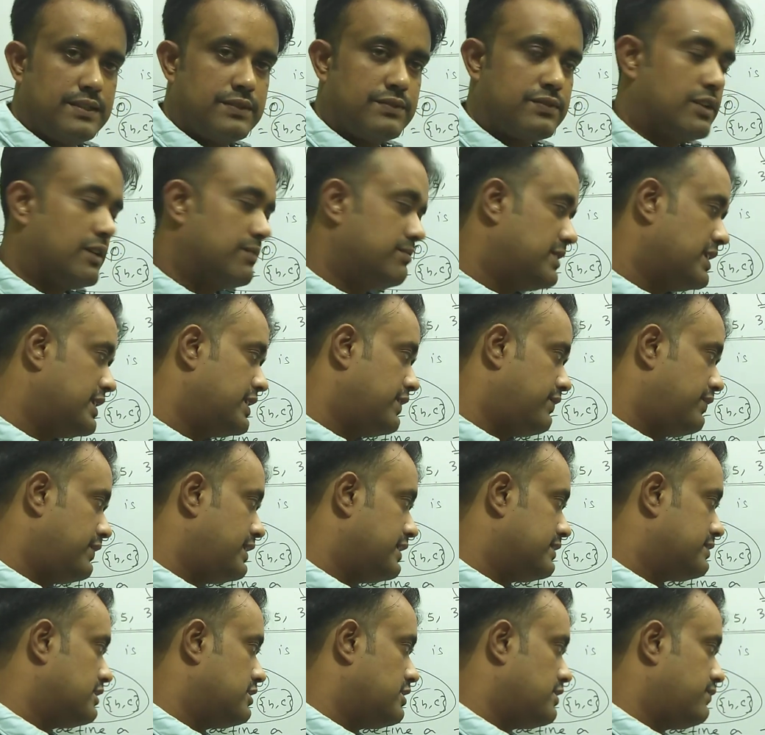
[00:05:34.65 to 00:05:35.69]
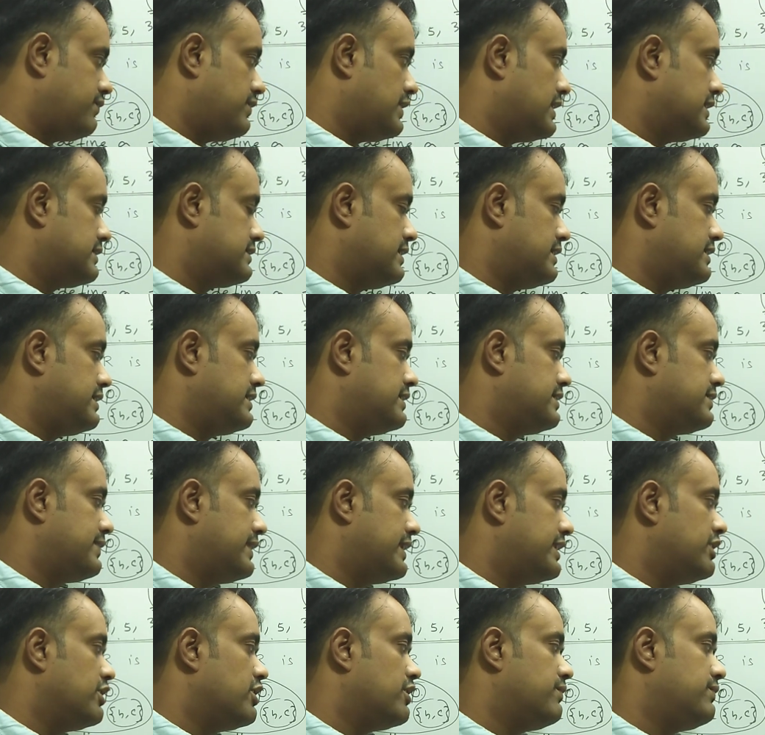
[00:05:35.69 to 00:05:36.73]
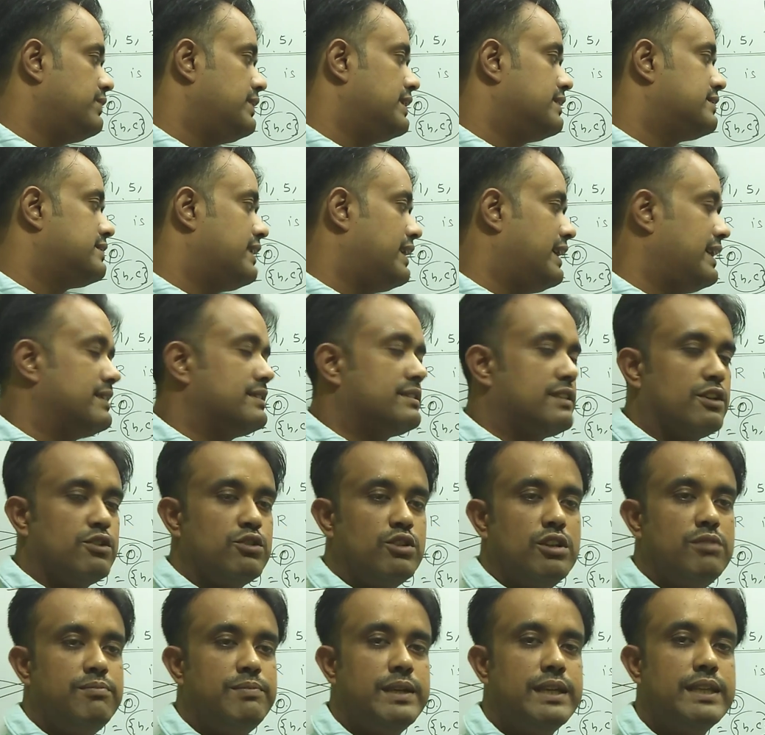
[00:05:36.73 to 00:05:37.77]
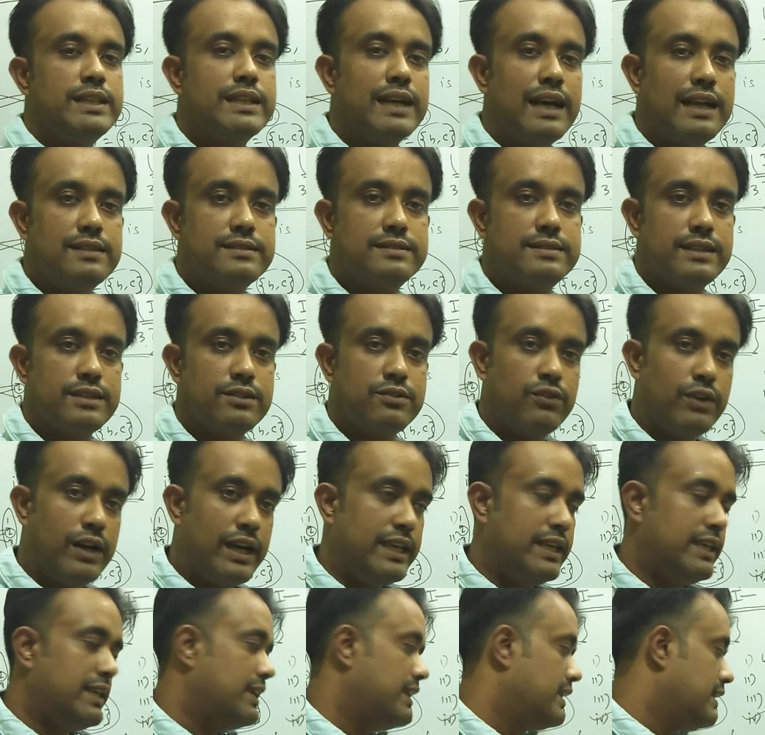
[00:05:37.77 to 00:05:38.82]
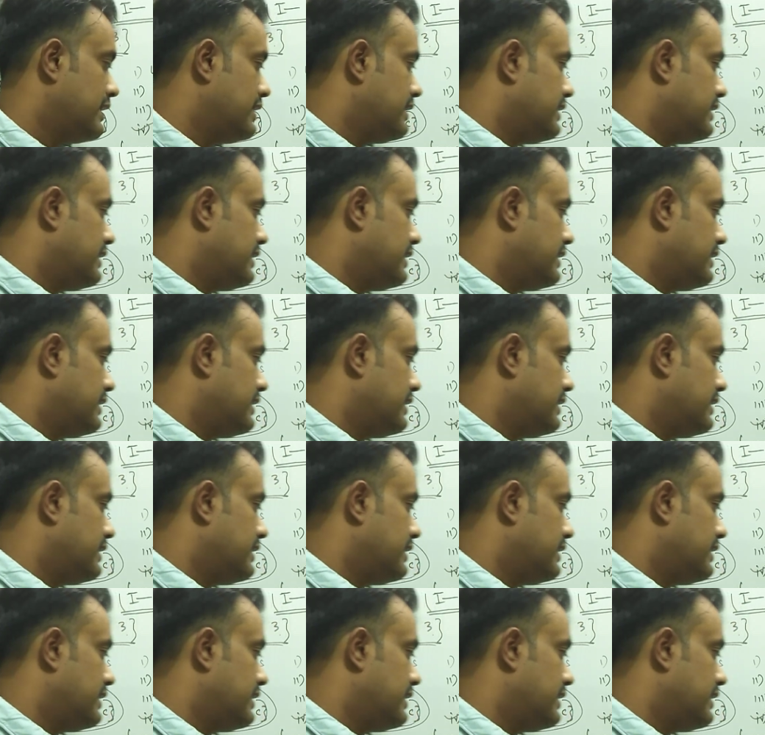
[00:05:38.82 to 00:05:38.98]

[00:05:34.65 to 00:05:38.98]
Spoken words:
From the definition of function, it is very obvious the answer will be null set. Why?